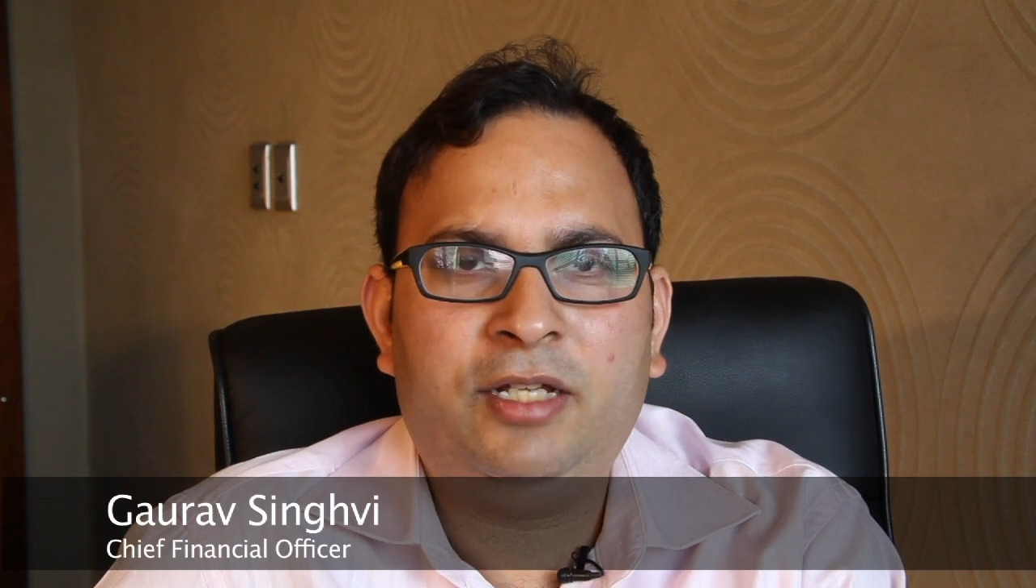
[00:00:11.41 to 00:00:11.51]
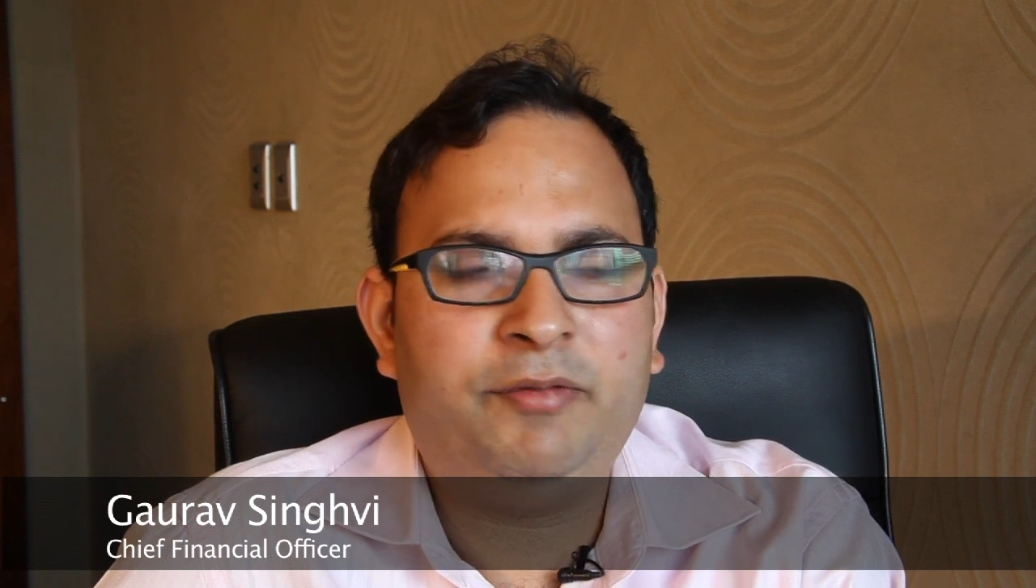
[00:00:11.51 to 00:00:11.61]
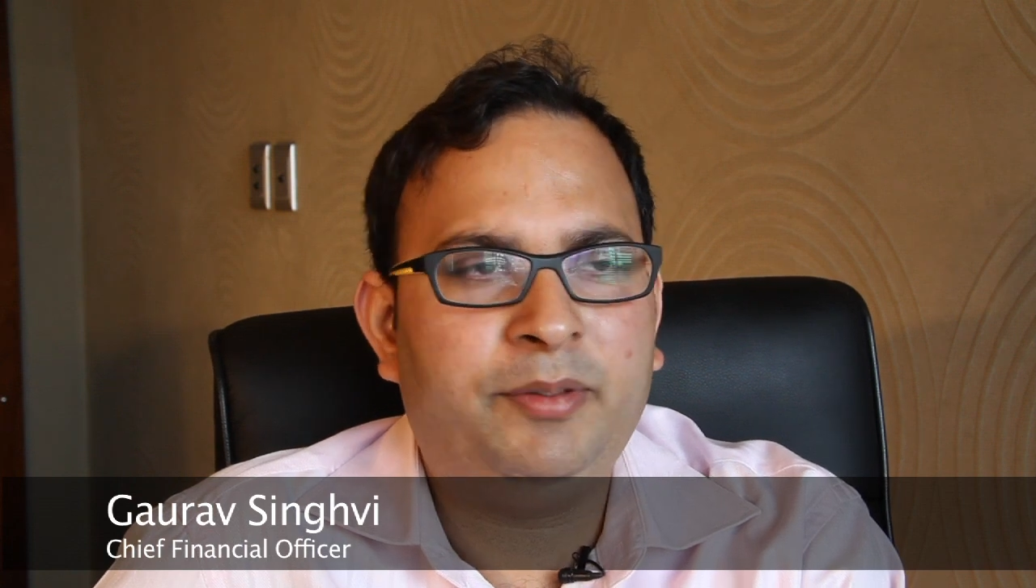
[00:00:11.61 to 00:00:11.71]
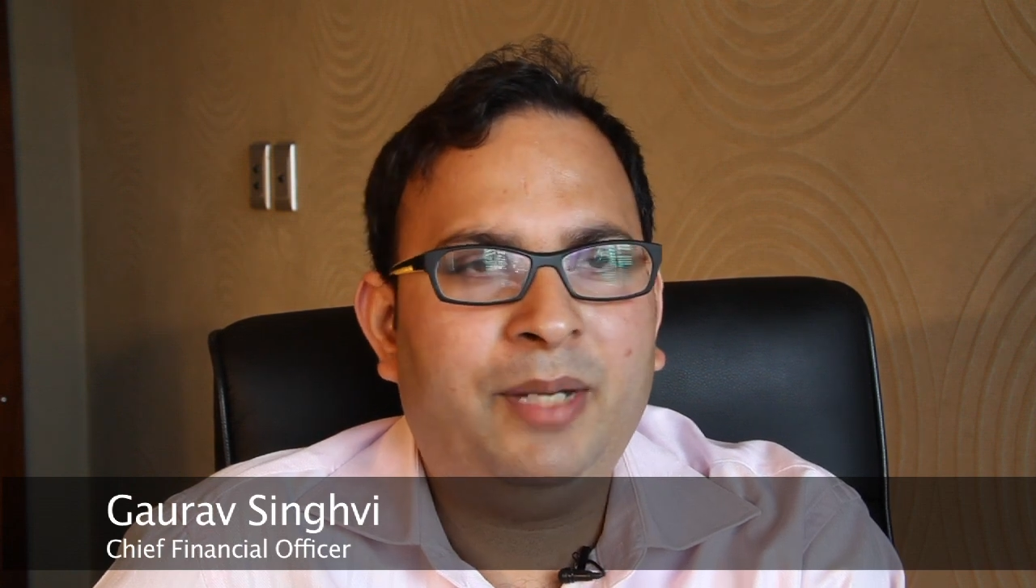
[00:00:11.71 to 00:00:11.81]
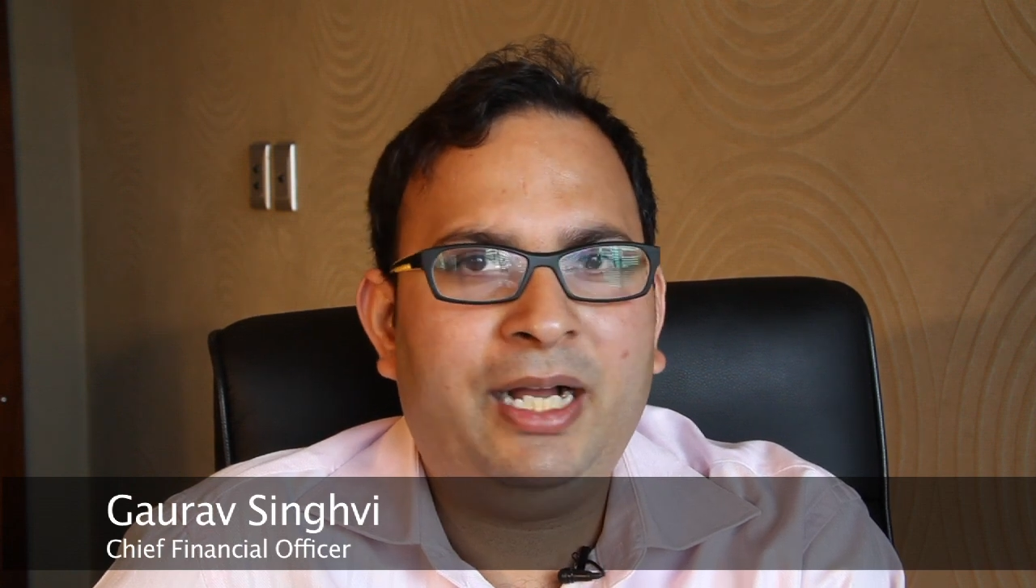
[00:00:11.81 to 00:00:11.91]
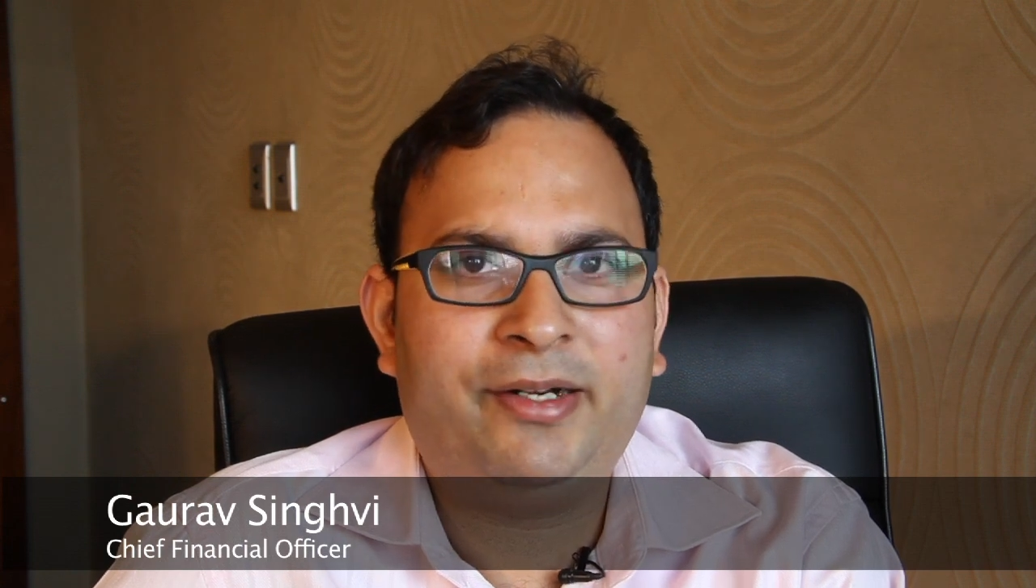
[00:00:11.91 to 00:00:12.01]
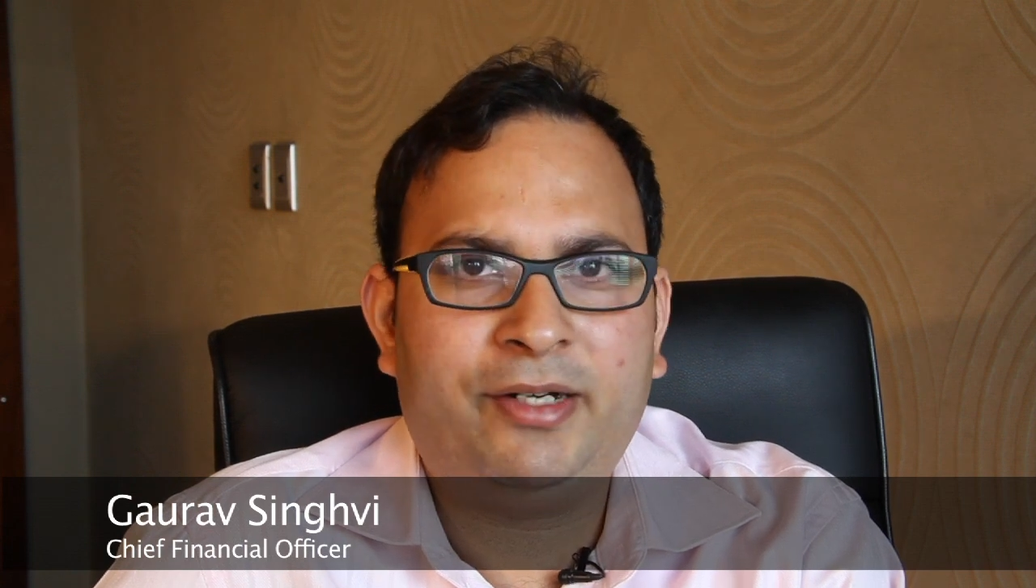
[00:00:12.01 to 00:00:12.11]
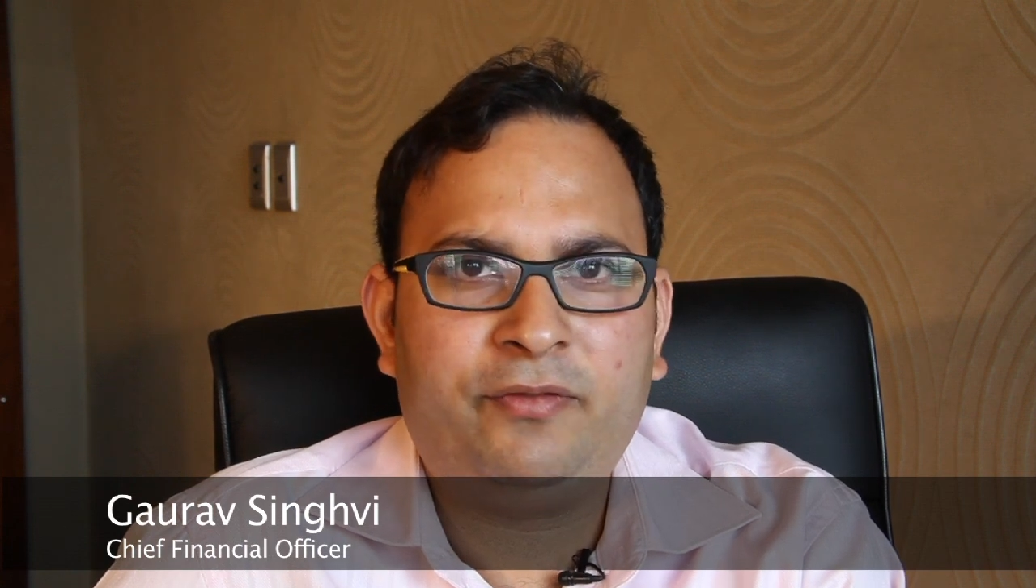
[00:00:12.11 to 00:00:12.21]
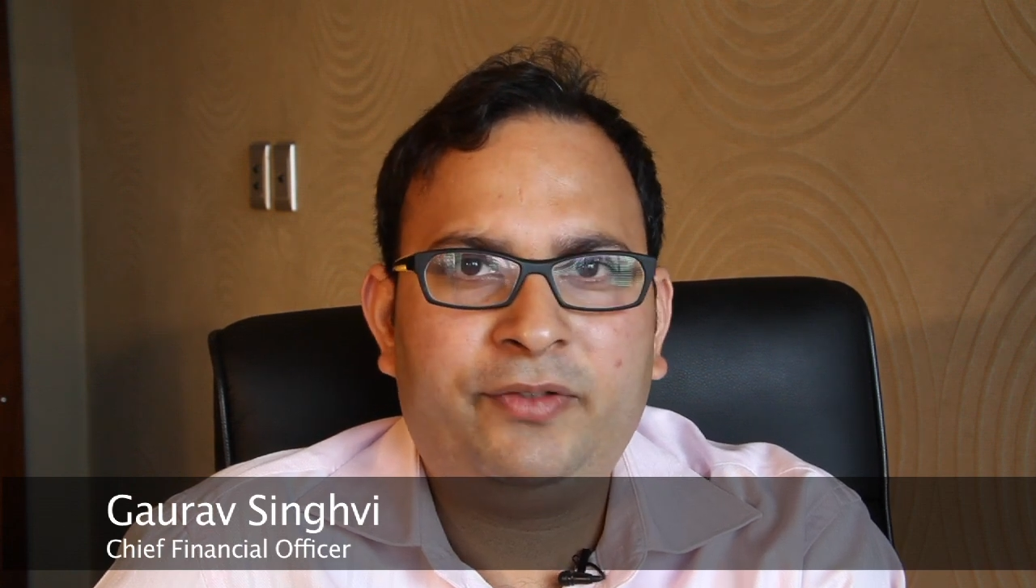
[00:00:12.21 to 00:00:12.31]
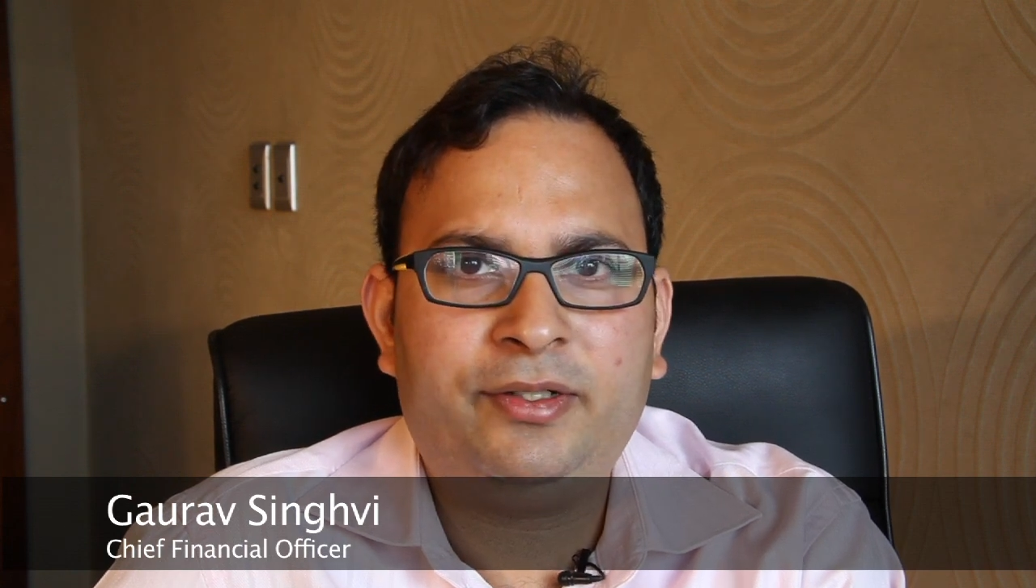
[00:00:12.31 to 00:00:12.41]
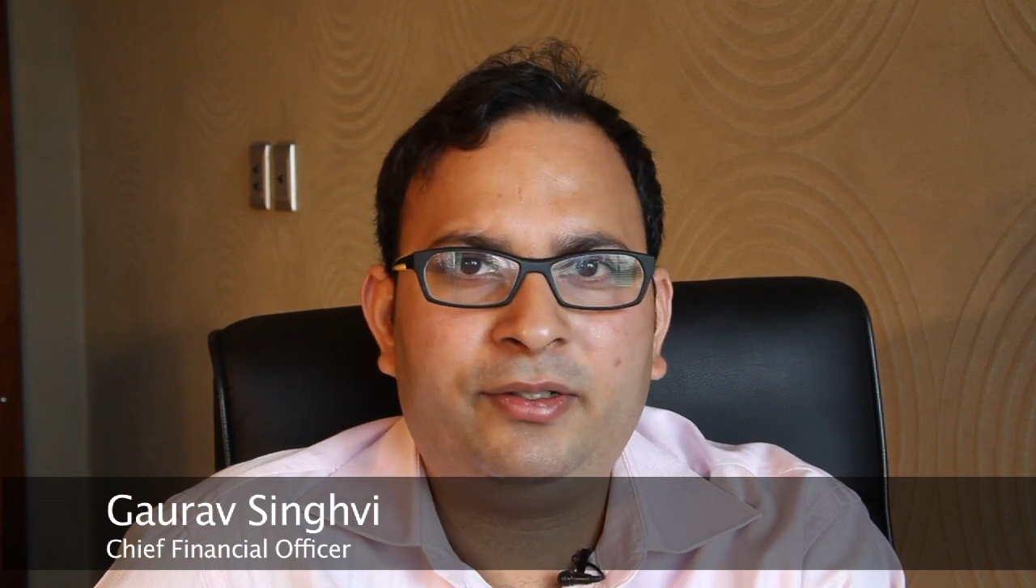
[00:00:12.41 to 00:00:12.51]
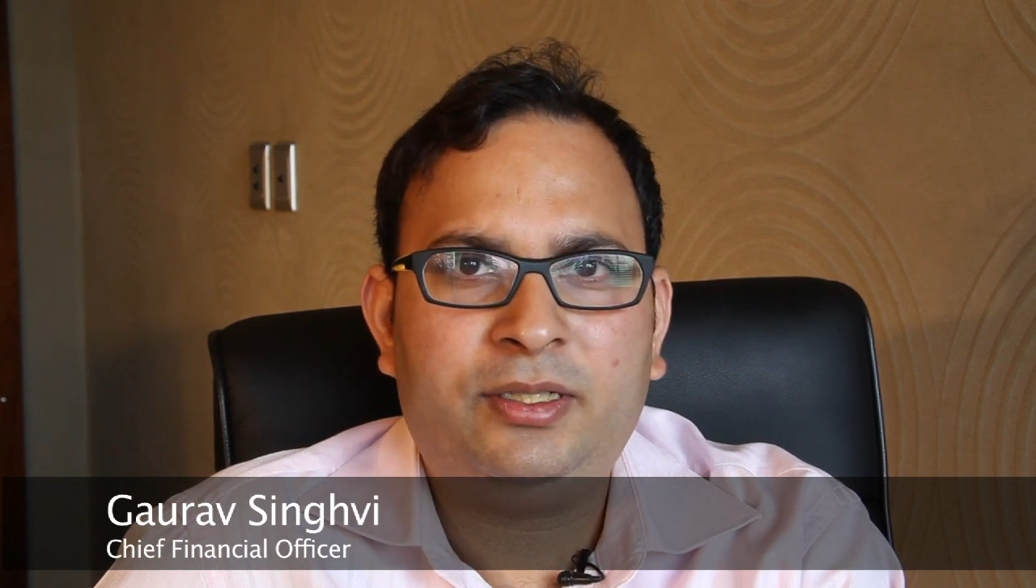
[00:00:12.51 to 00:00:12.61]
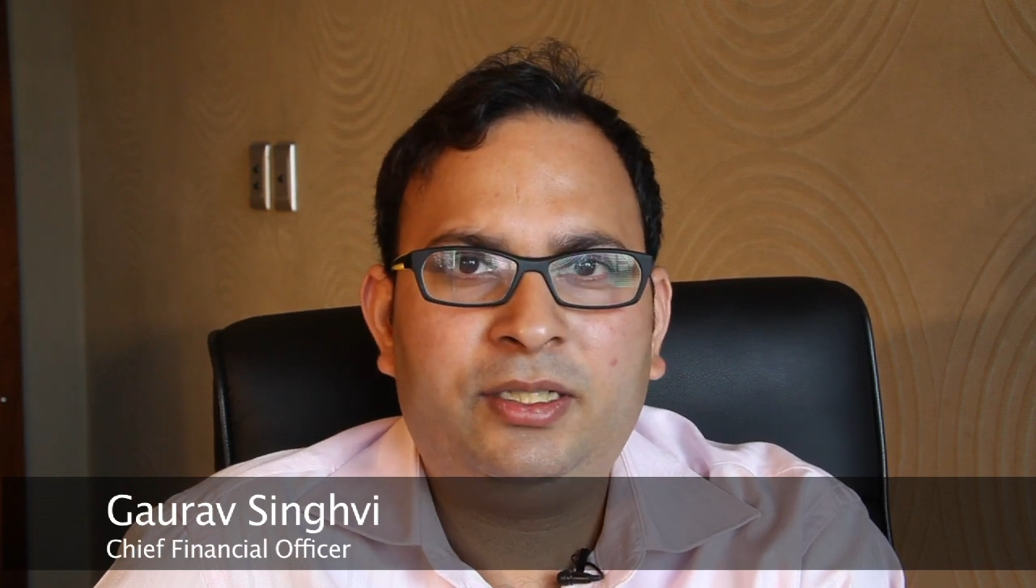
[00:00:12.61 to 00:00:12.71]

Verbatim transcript: We buy rough here